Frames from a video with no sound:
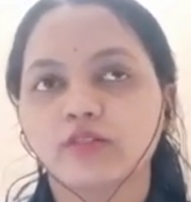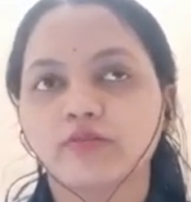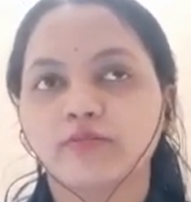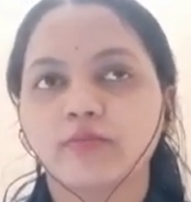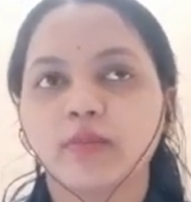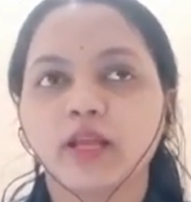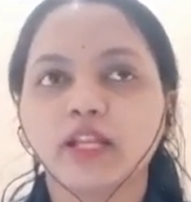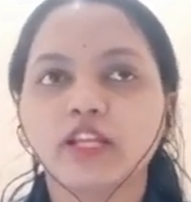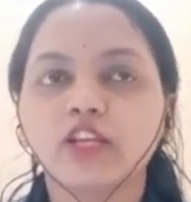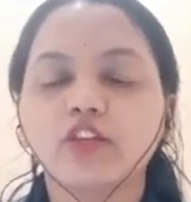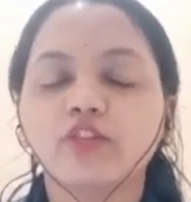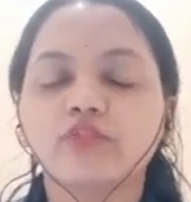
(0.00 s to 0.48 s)

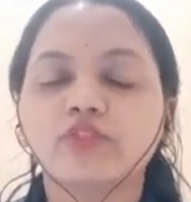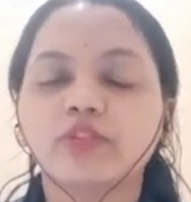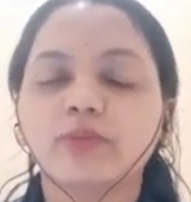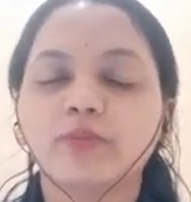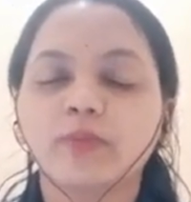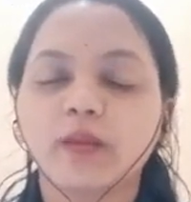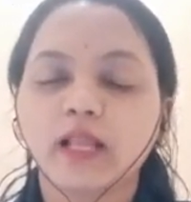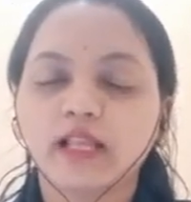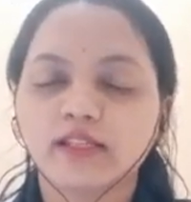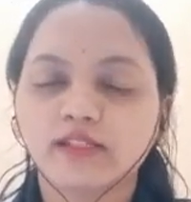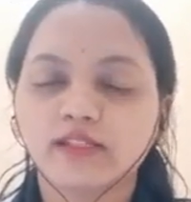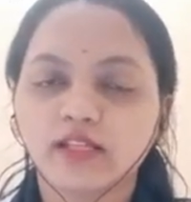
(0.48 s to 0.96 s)
many of the
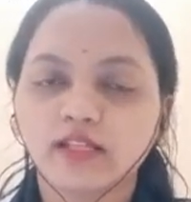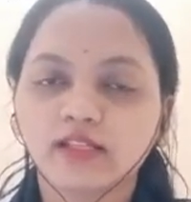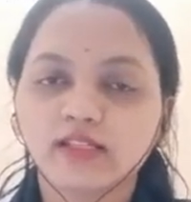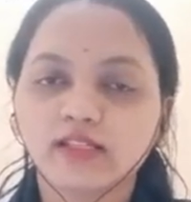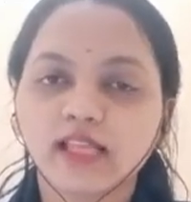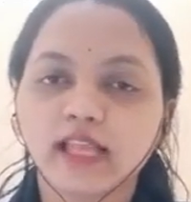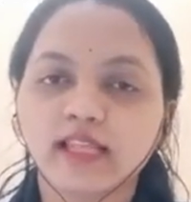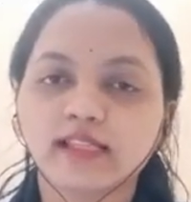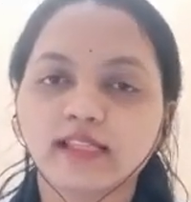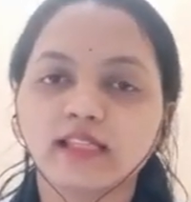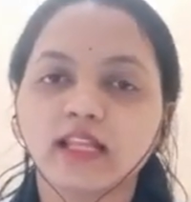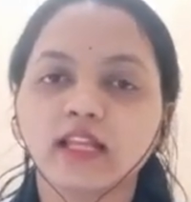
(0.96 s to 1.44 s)
plastics,
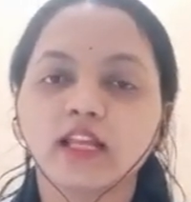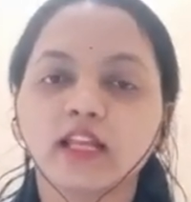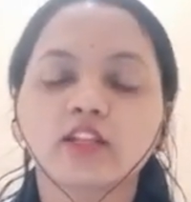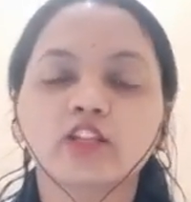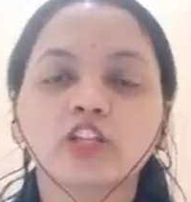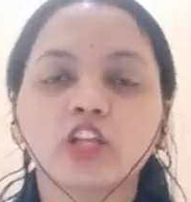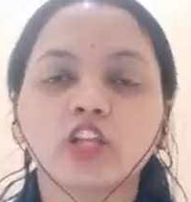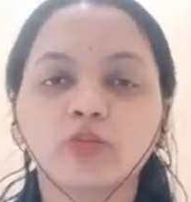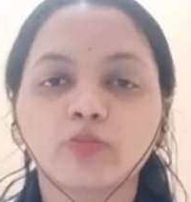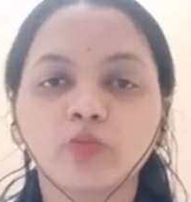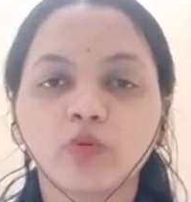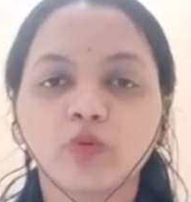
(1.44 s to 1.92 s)
as they
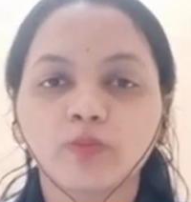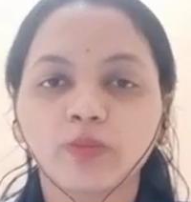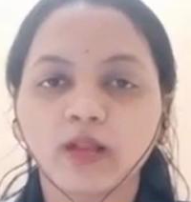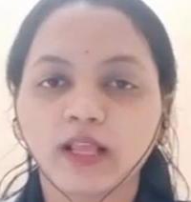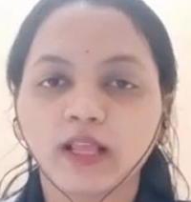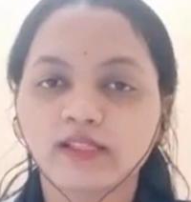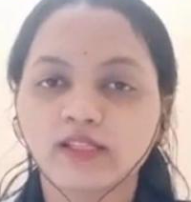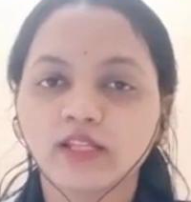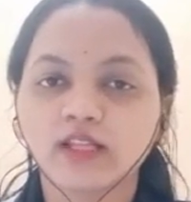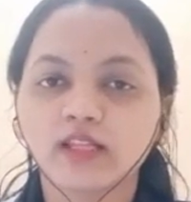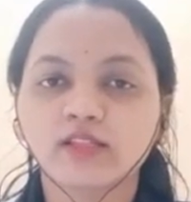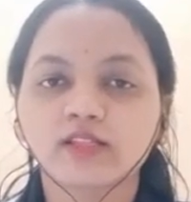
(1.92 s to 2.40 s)
are
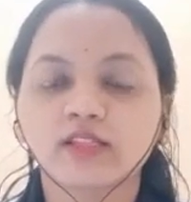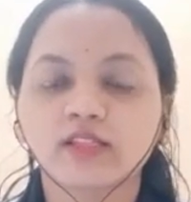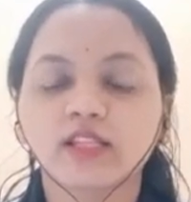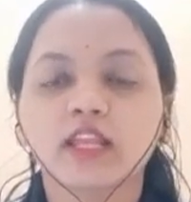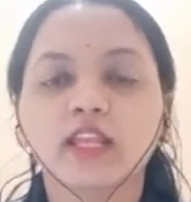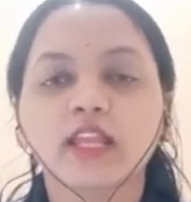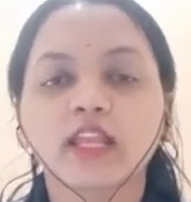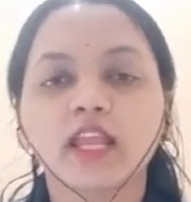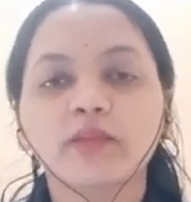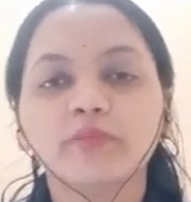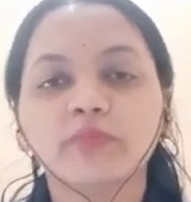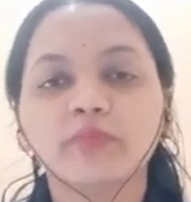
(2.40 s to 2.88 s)
thermoplastics.
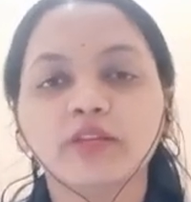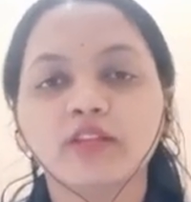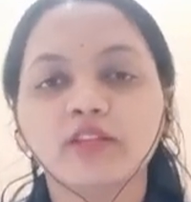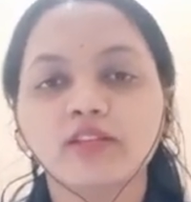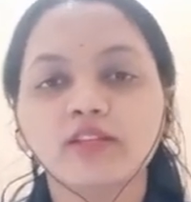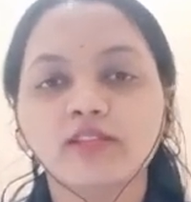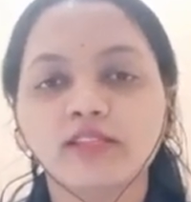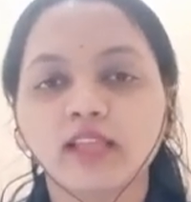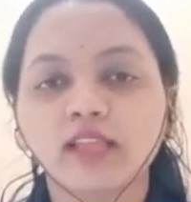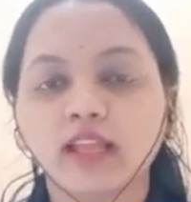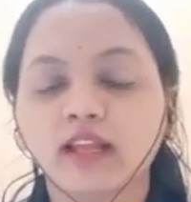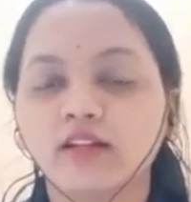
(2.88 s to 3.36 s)
They can be
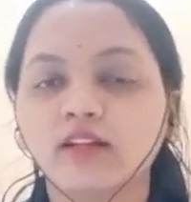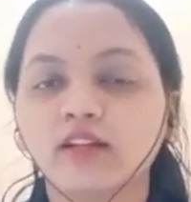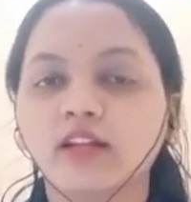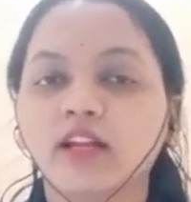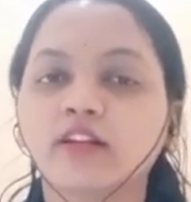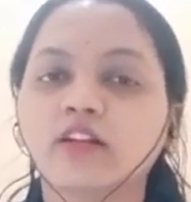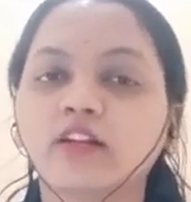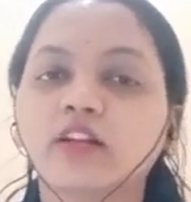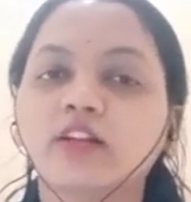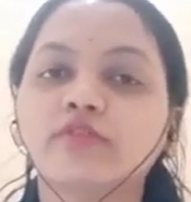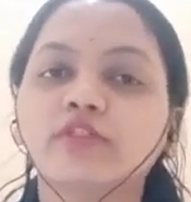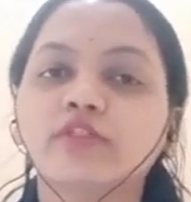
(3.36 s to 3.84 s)
recycled
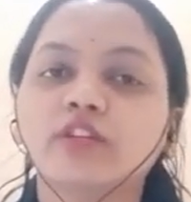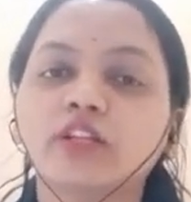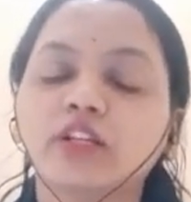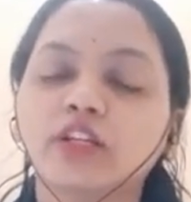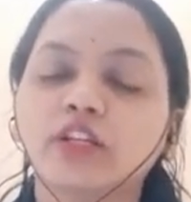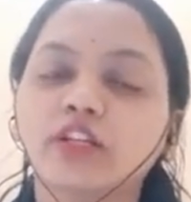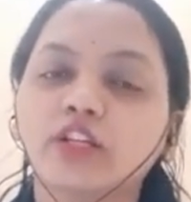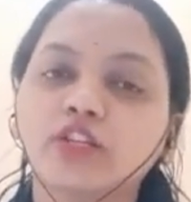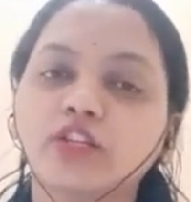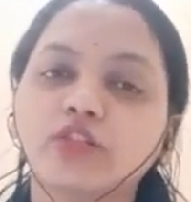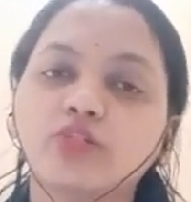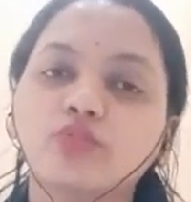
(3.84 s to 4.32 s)
and
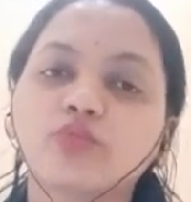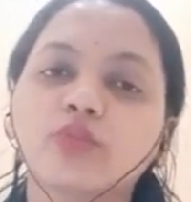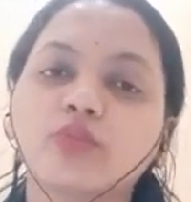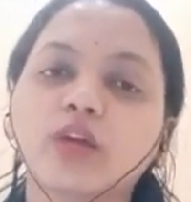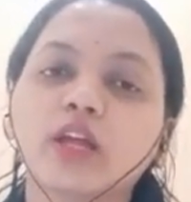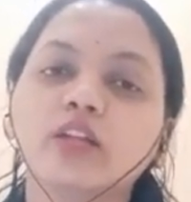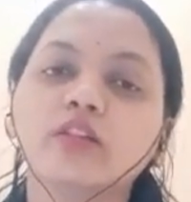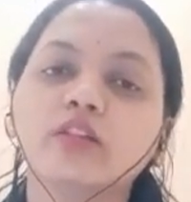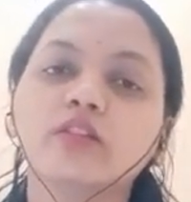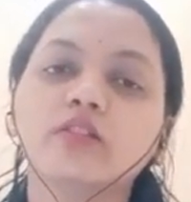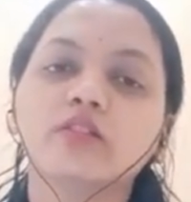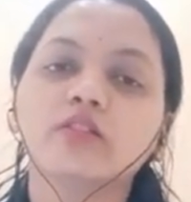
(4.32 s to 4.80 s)
converted into
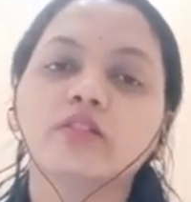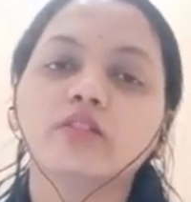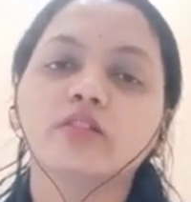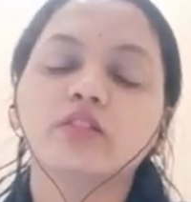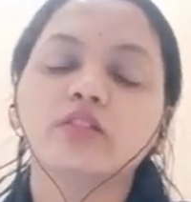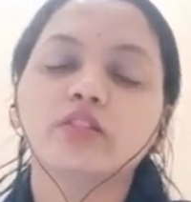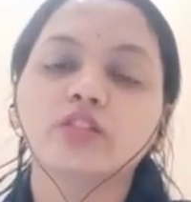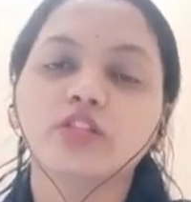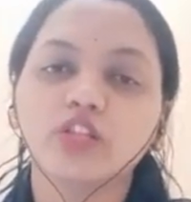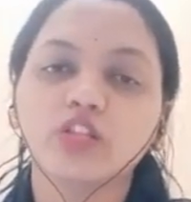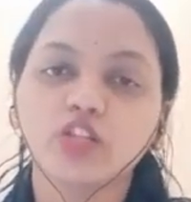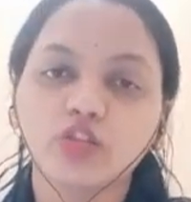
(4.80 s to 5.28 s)

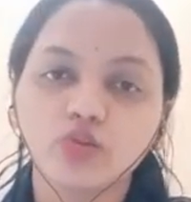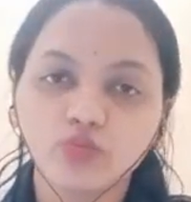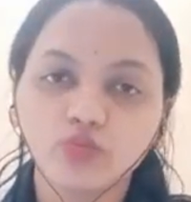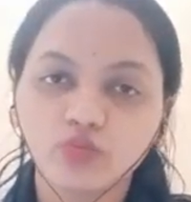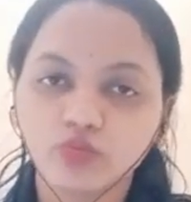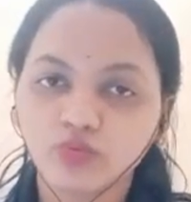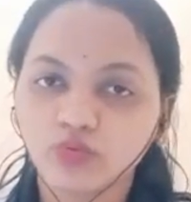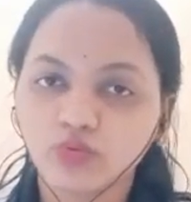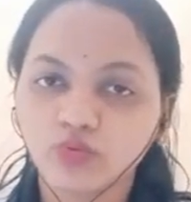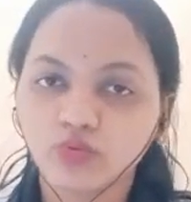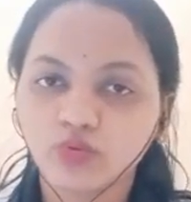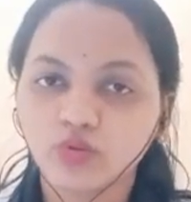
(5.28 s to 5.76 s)

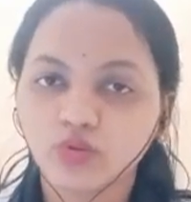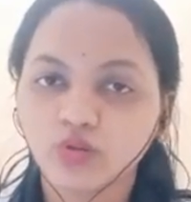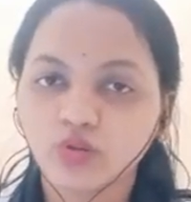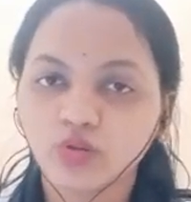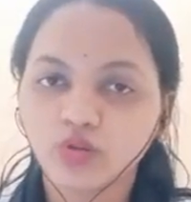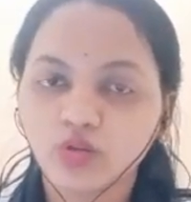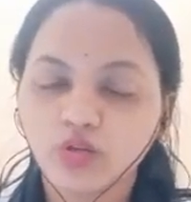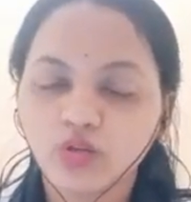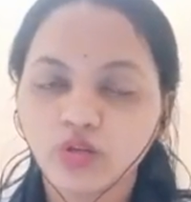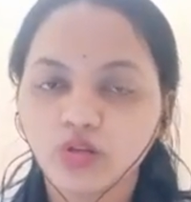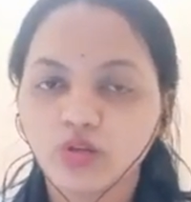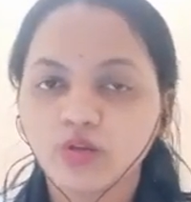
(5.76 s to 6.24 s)

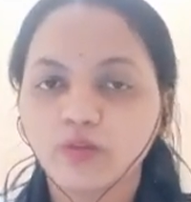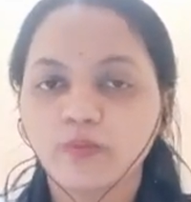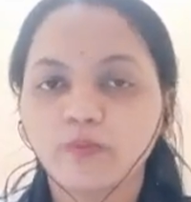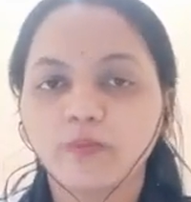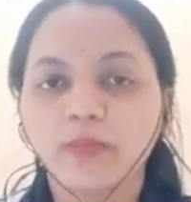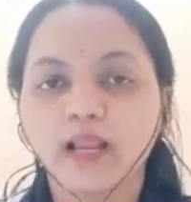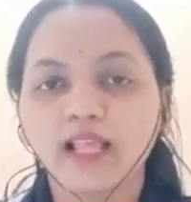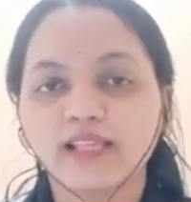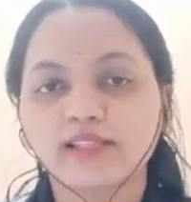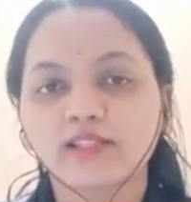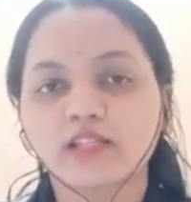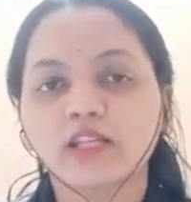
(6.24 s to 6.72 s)

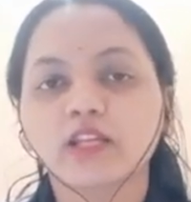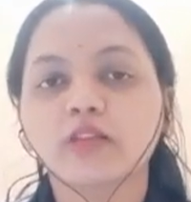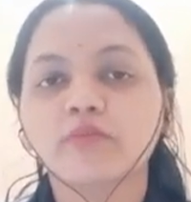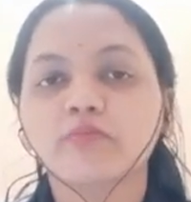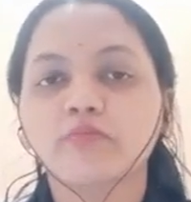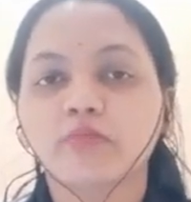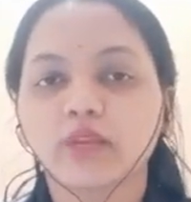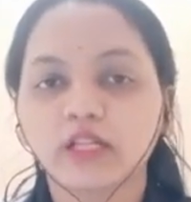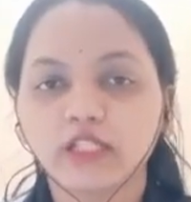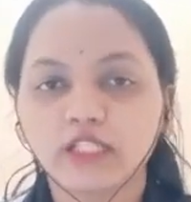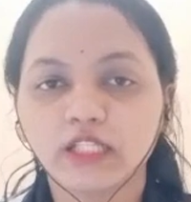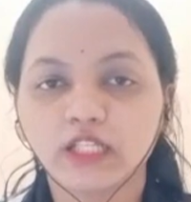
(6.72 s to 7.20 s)
new plastic
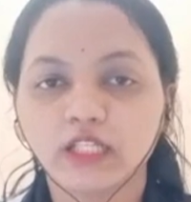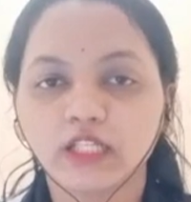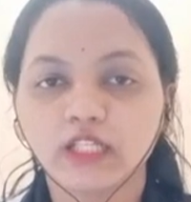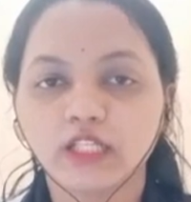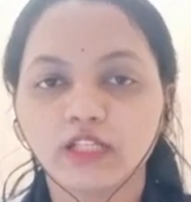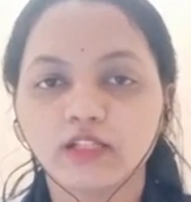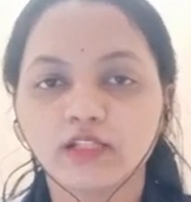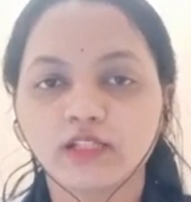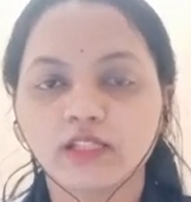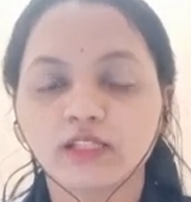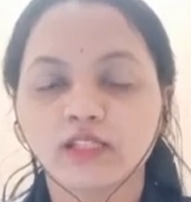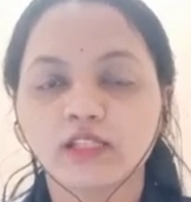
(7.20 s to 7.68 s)

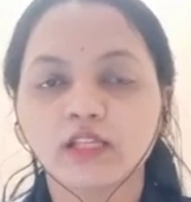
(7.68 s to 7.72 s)
materials.